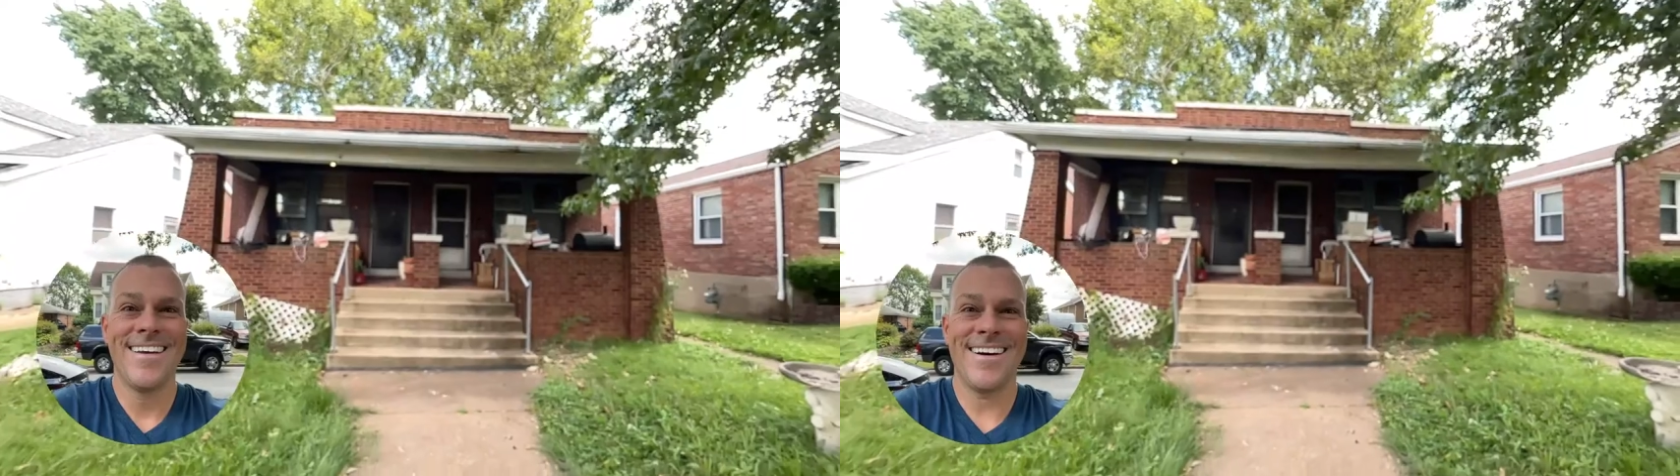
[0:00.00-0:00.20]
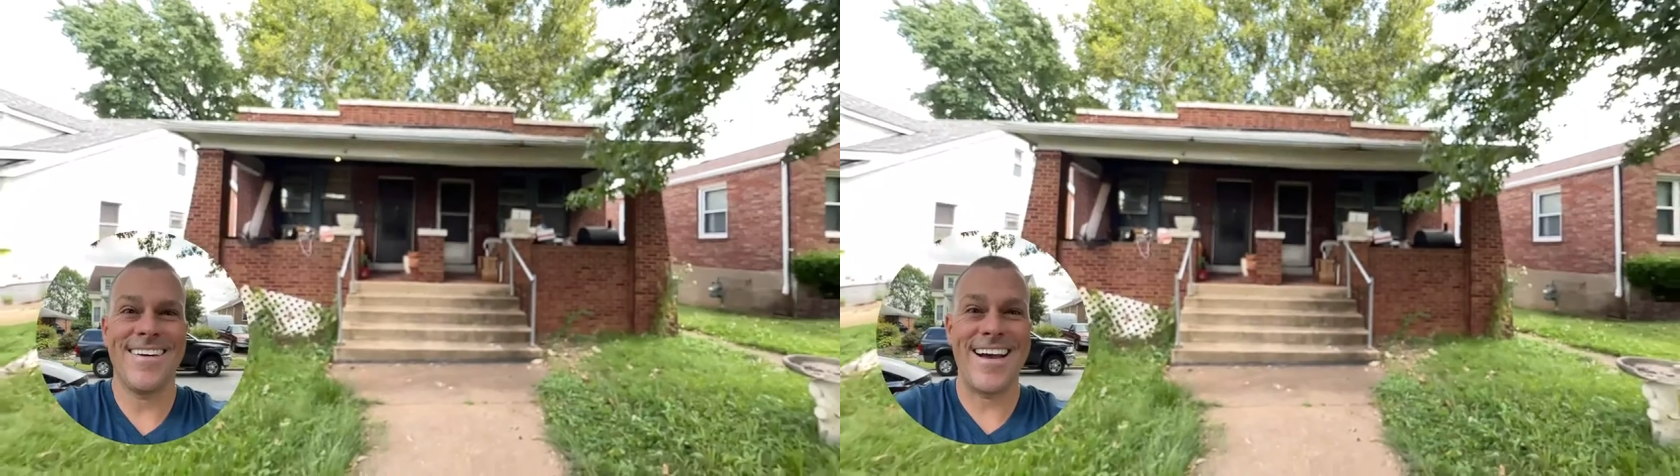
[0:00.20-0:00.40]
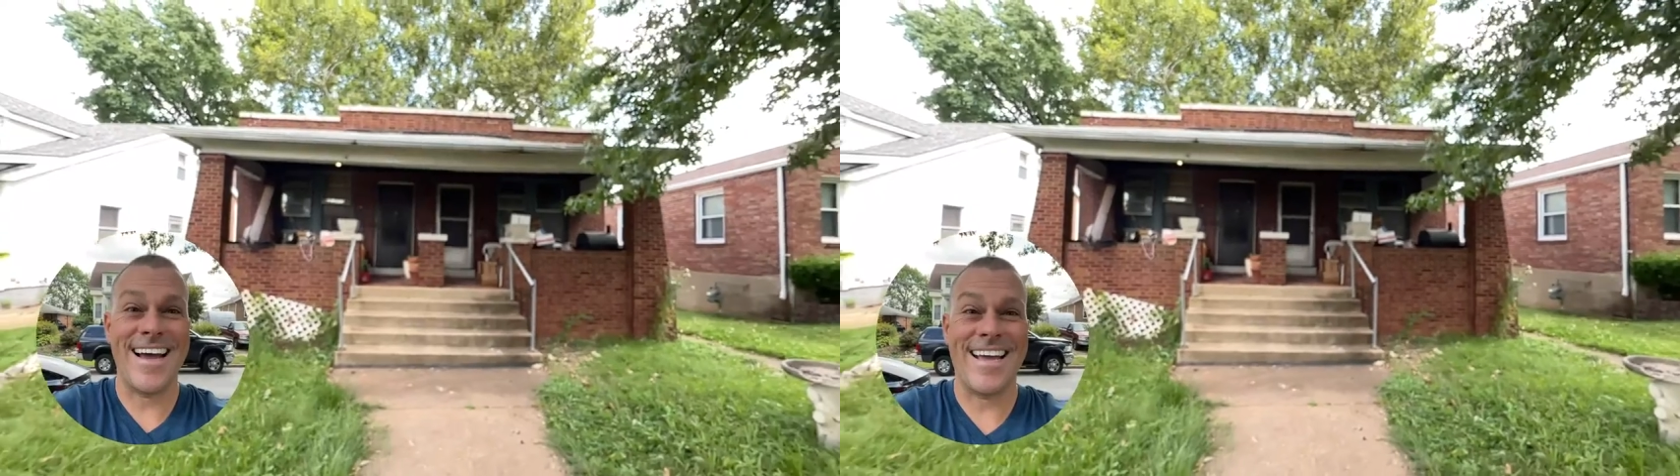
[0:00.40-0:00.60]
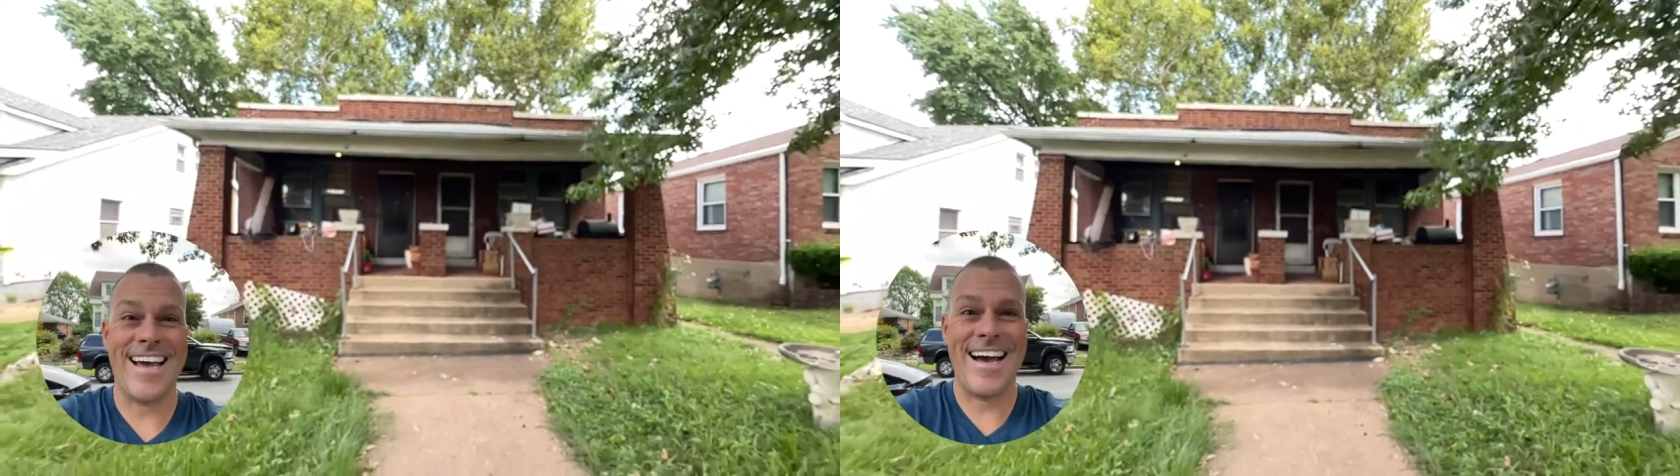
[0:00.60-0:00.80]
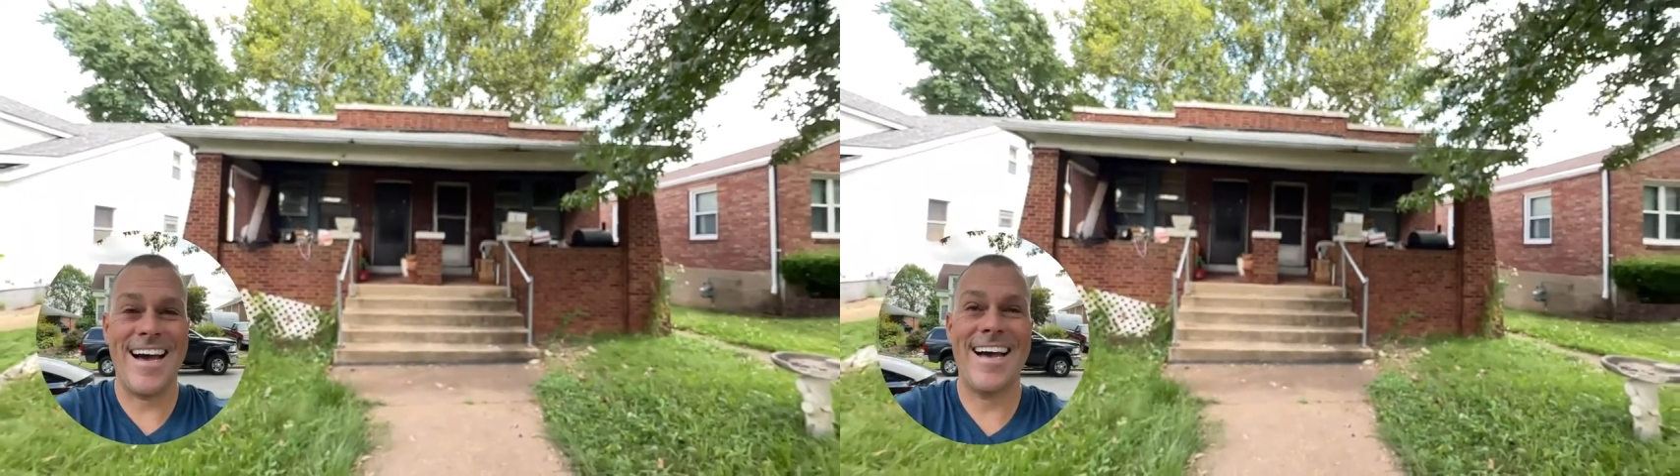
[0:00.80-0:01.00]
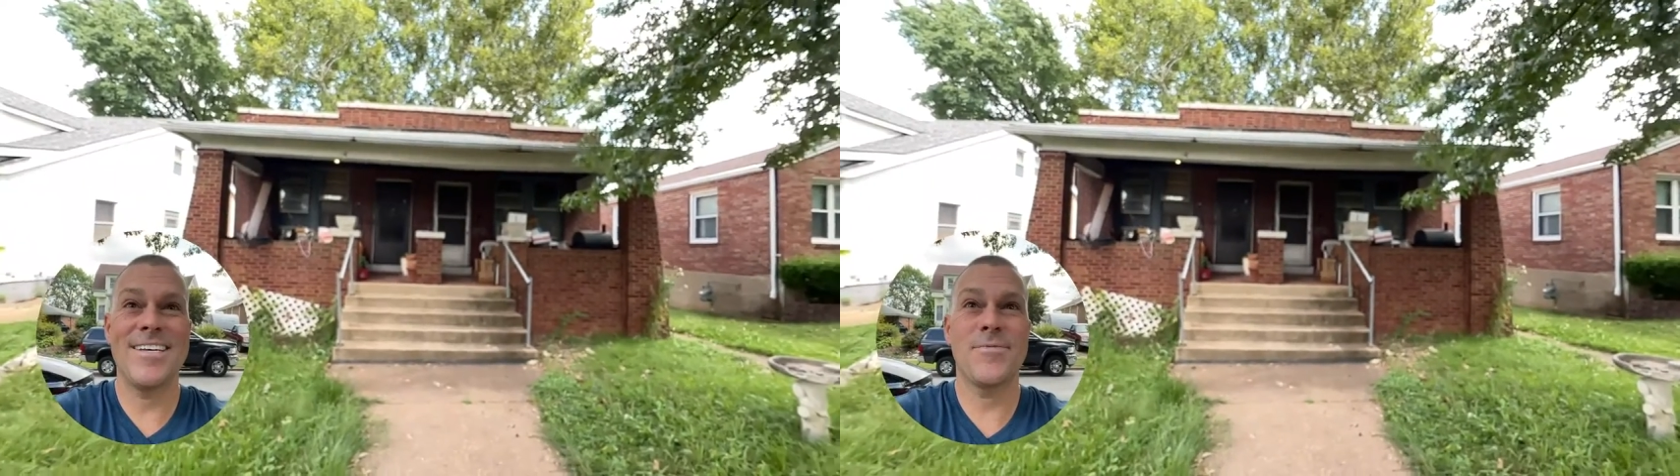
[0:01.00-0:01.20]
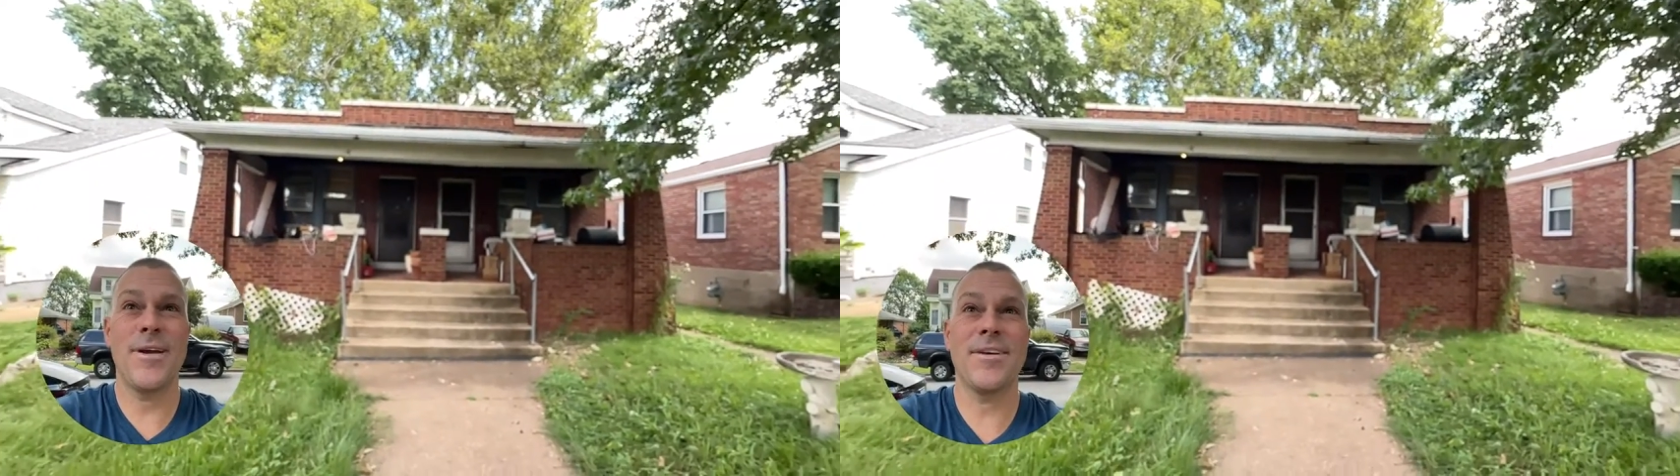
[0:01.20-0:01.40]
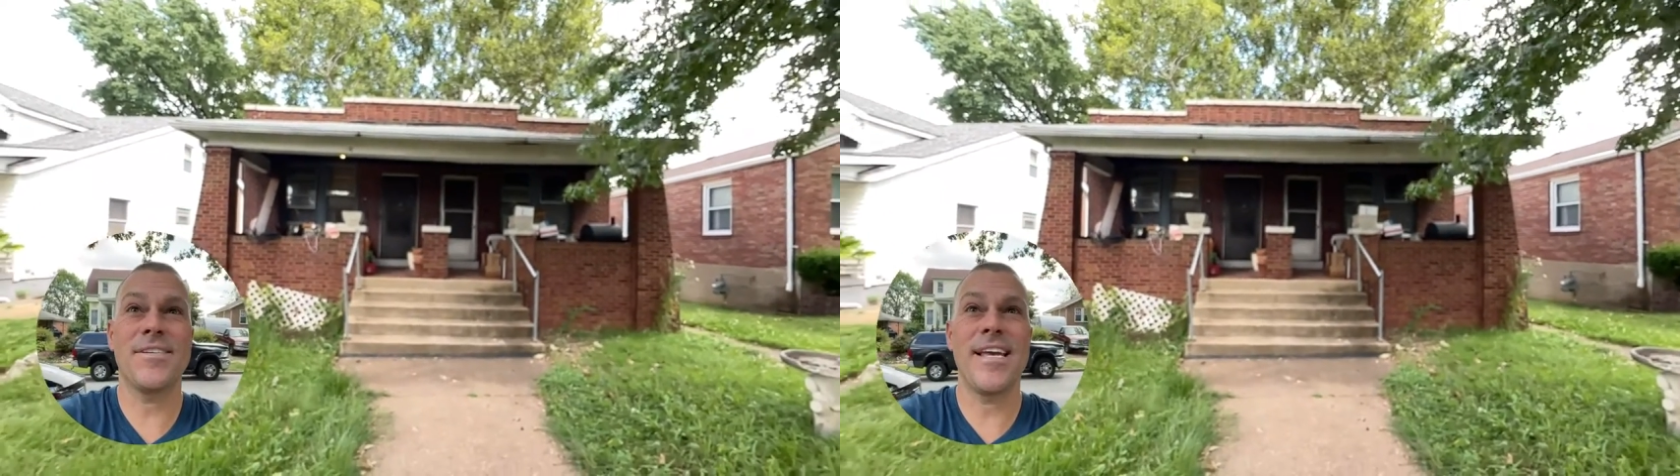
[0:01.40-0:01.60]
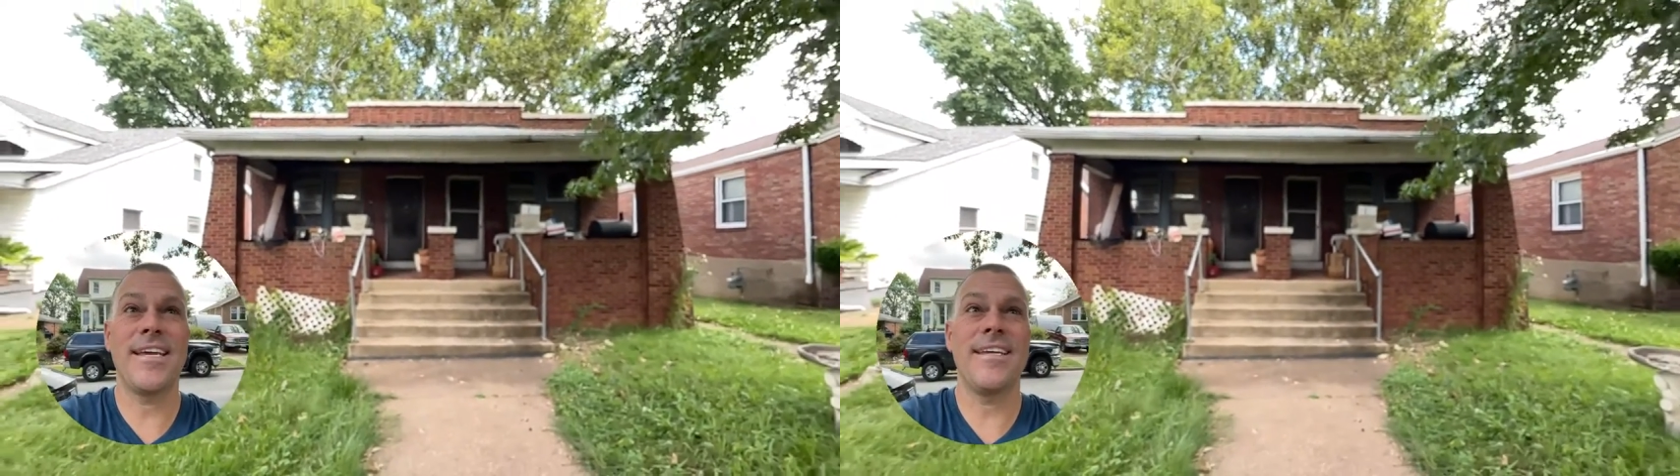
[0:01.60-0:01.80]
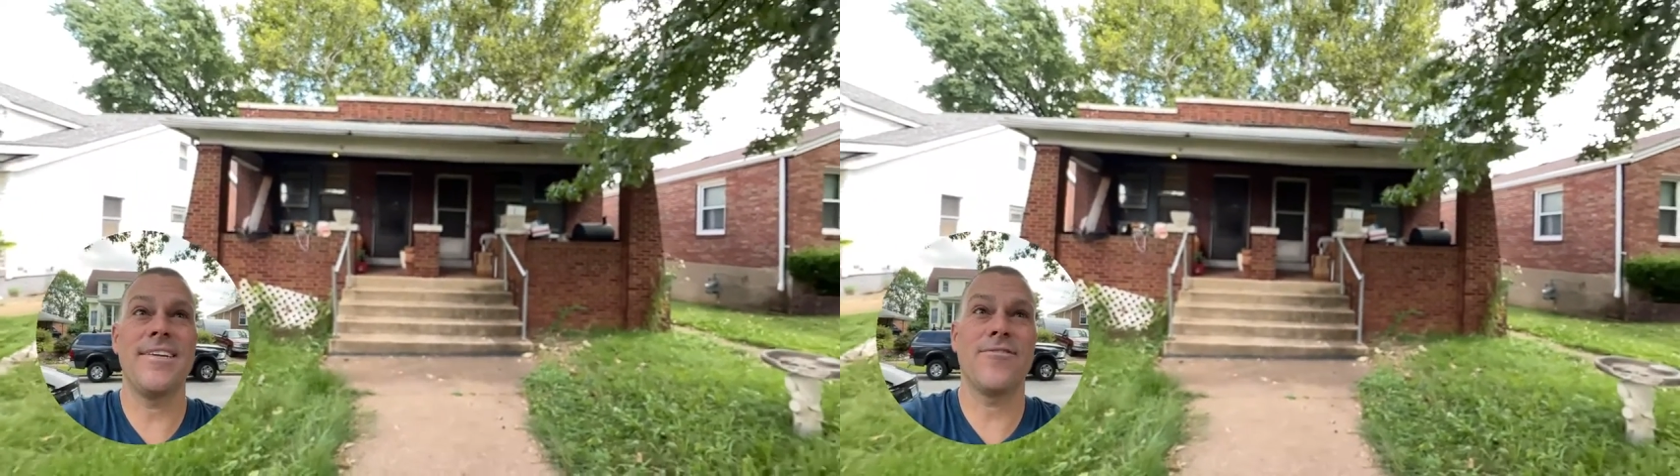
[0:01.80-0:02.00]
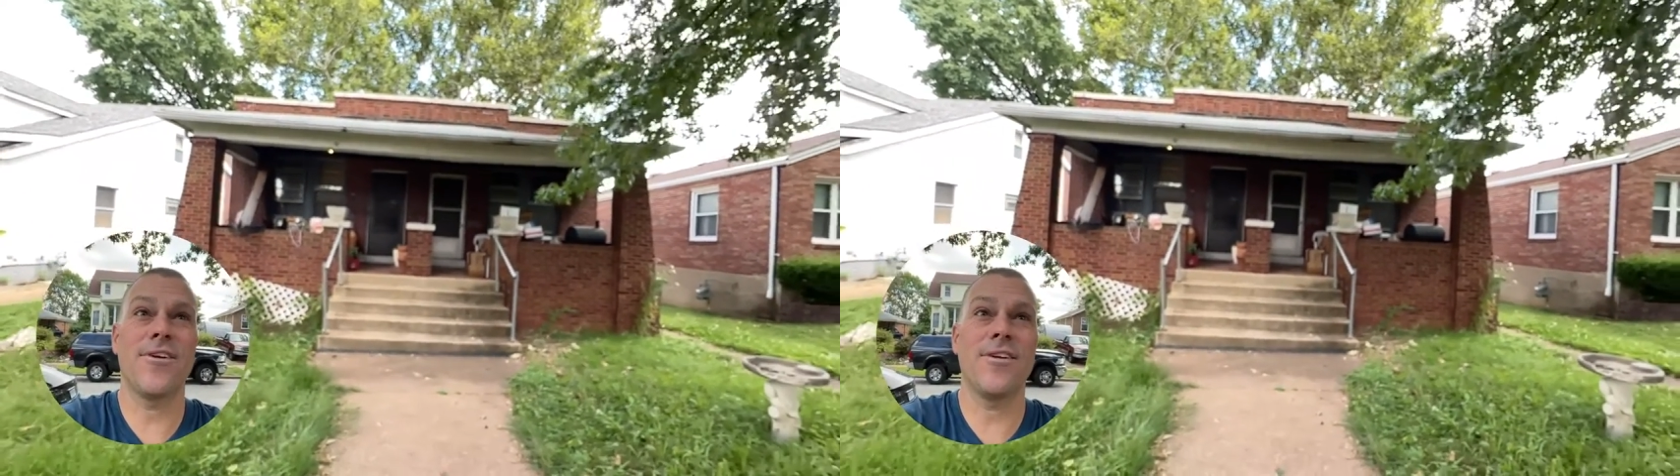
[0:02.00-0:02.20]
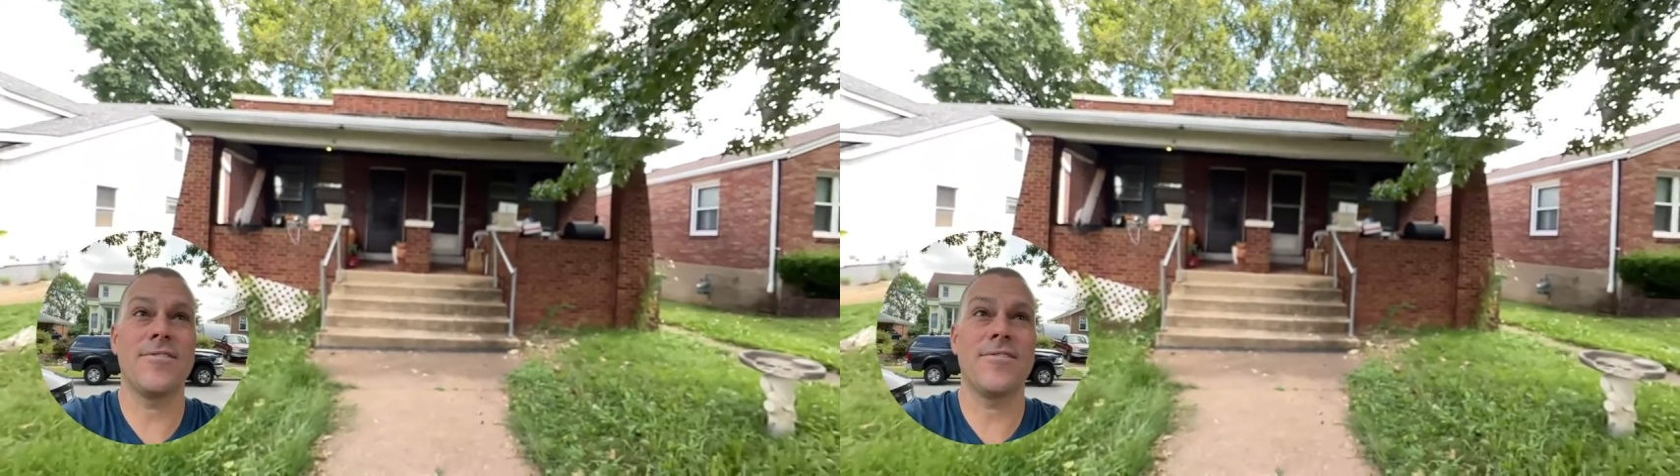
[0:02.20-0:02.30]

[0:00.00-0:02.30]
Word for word: All right, guys, we are standing in front